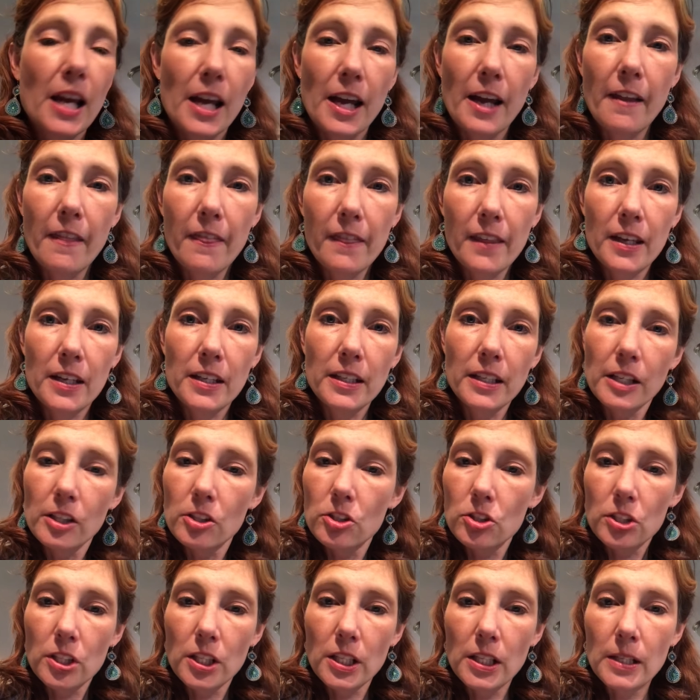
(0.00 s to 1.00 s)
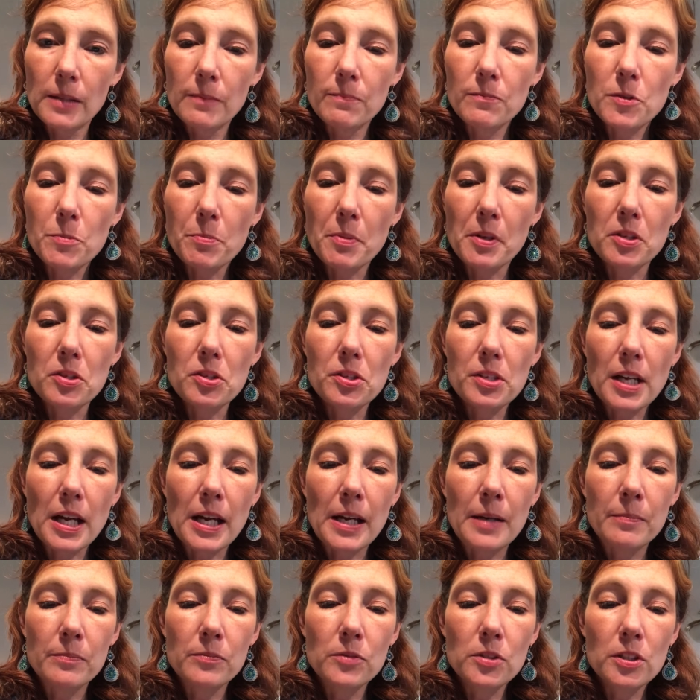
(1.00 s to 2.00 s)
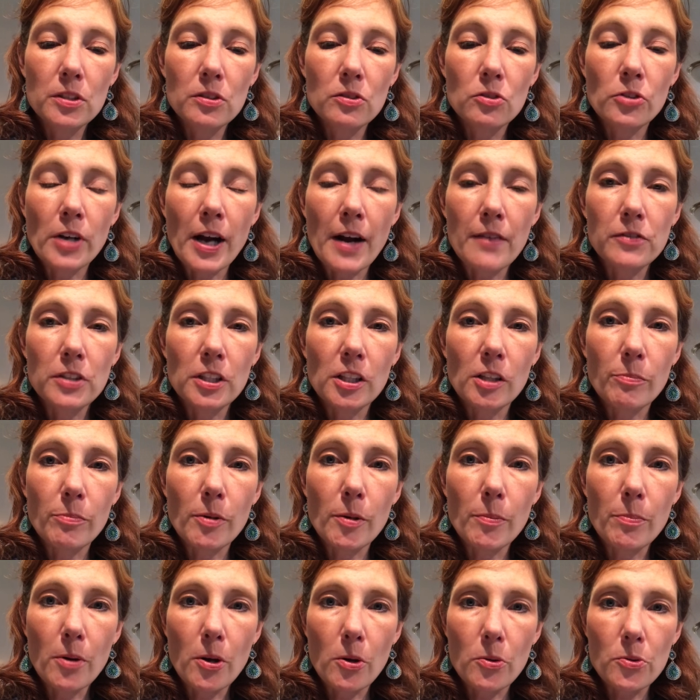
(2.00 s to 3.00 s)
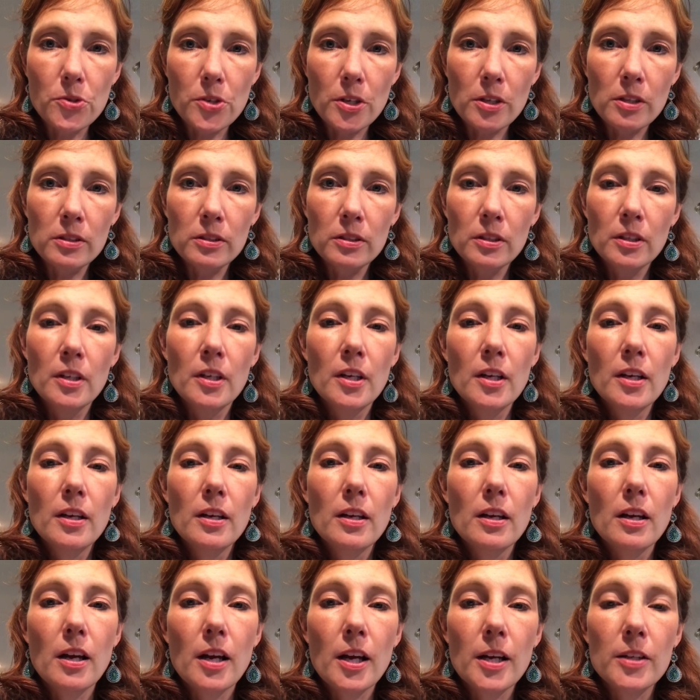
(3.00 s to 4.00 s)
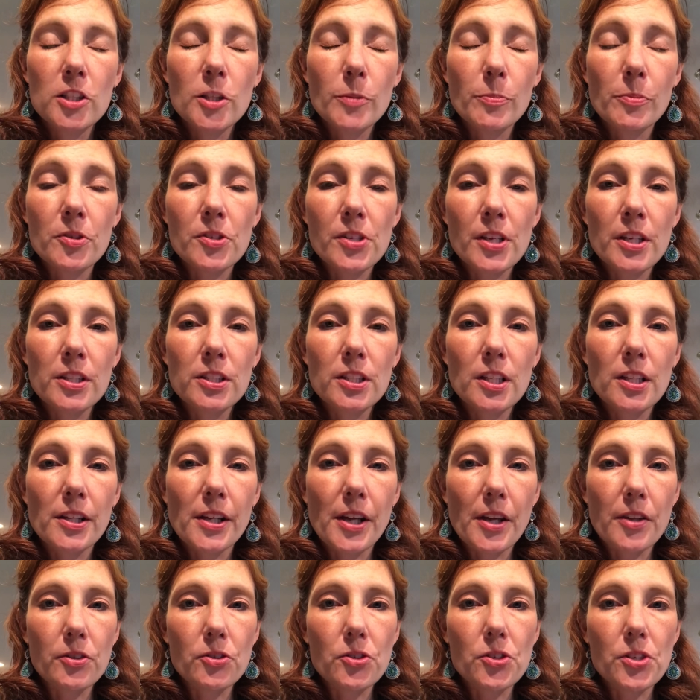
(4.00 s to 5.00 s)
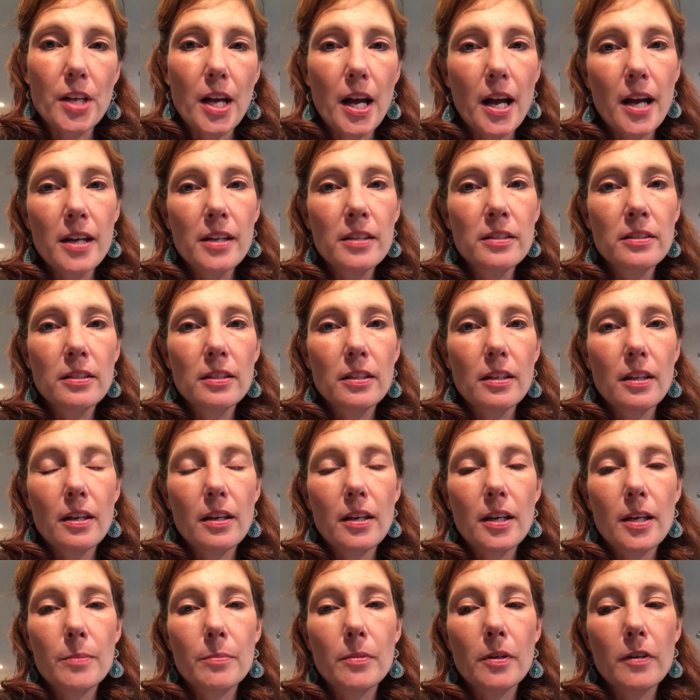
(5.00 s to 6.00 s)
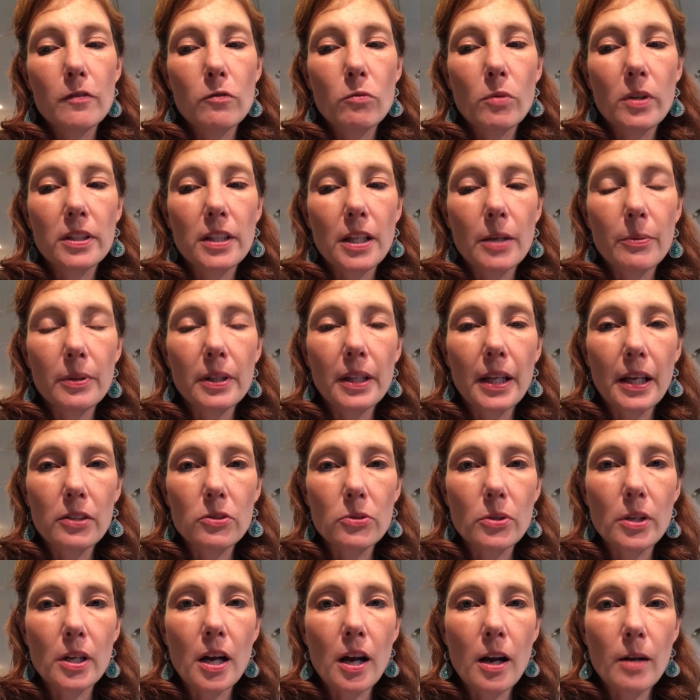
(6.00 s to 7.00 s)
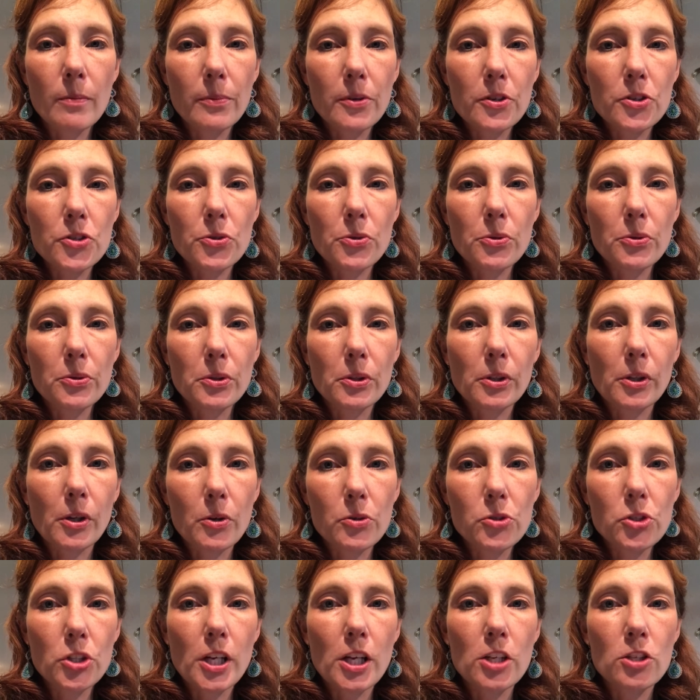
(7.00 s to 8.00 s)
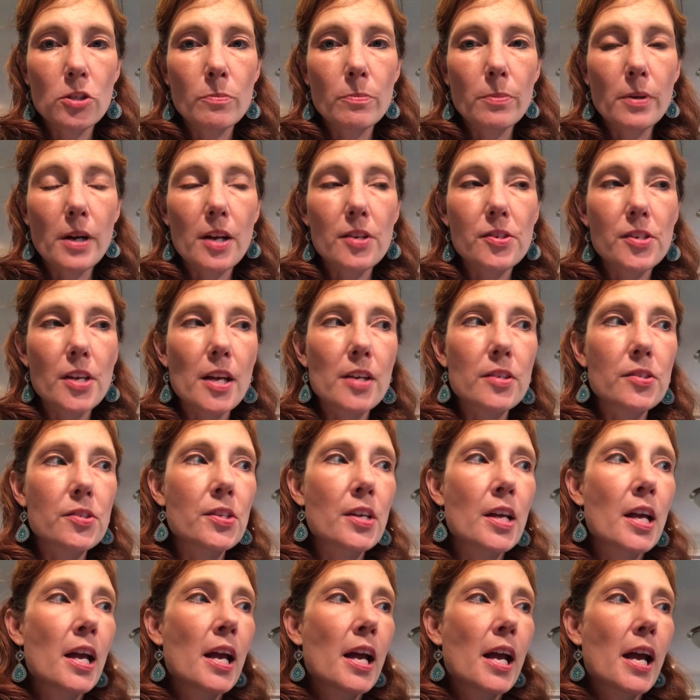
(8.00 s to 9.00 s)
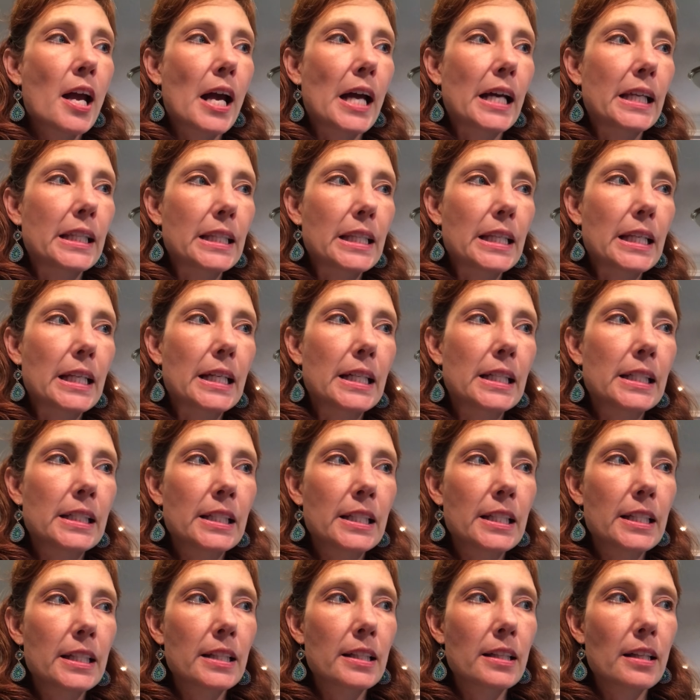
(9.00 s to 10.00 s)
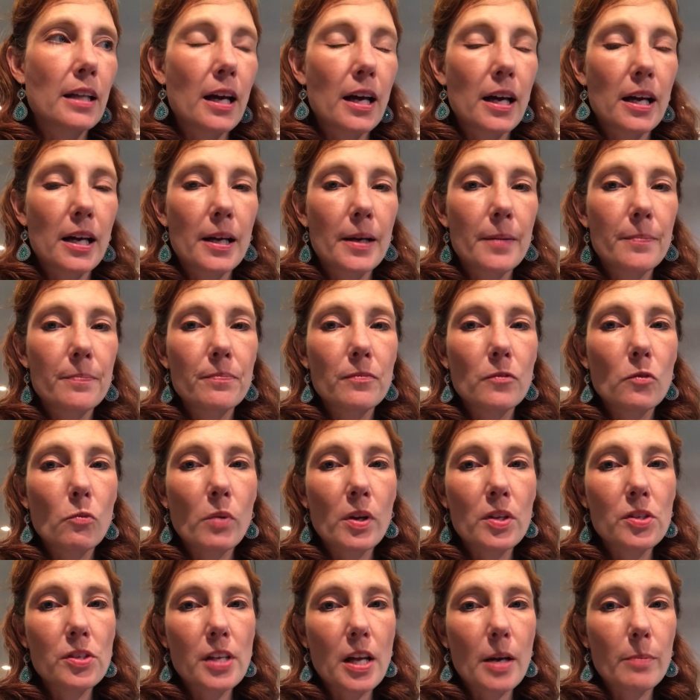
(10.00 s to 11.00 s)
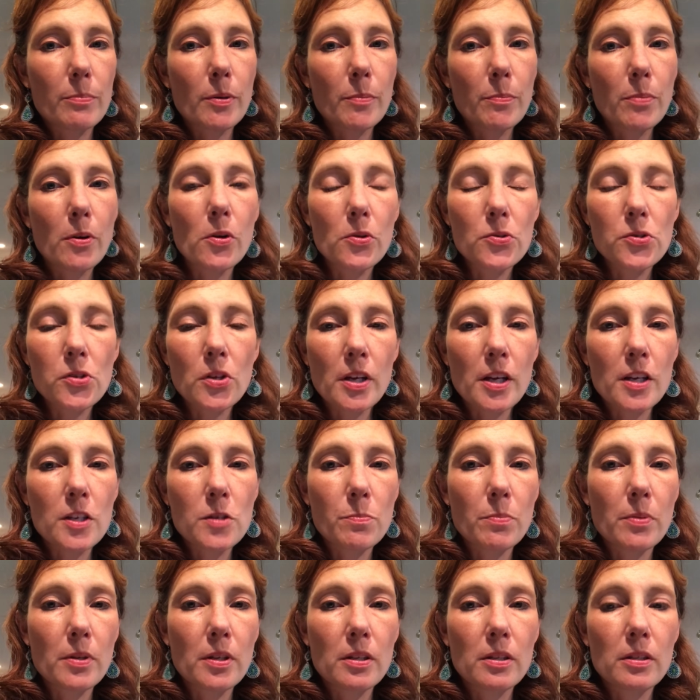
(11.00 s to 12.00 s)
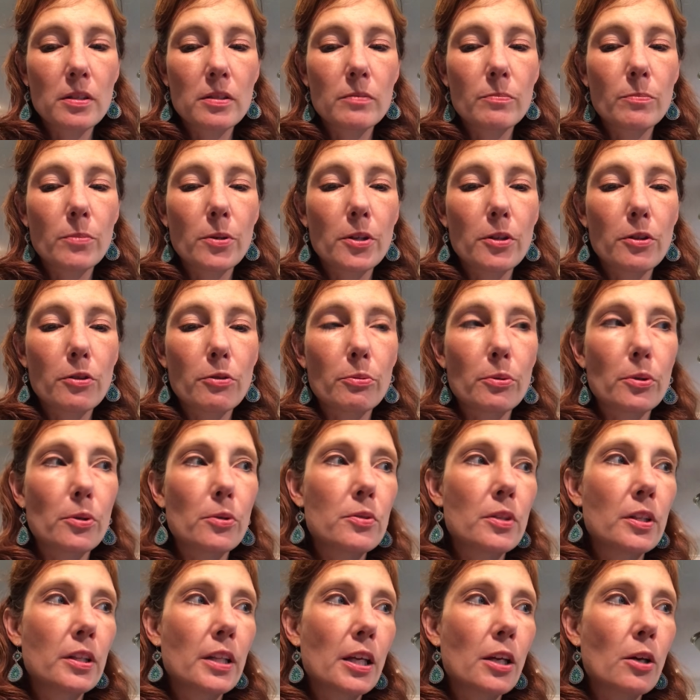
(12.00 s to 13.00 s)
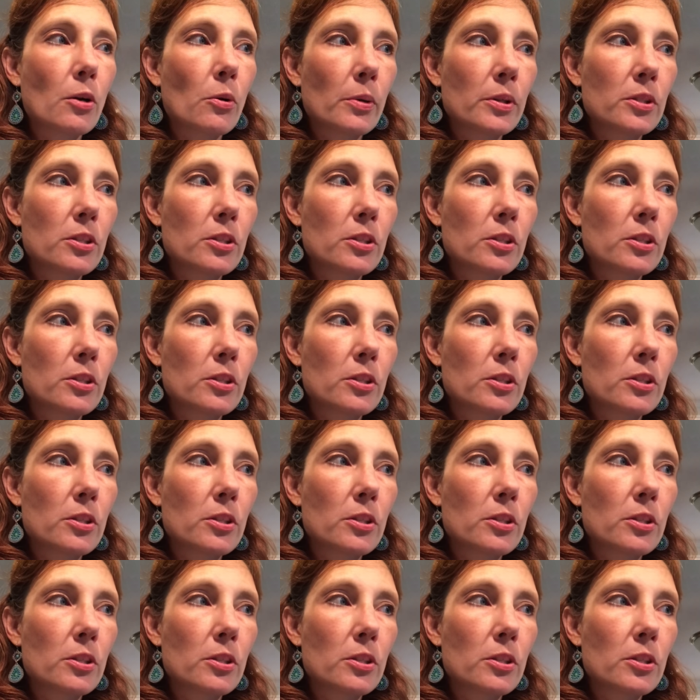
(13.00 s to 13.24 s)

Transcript: And then each team spends time drafting a proposal to present to the other side of what they would like to accomplish through the negotiation process. And then once that proposal has been put through, then they go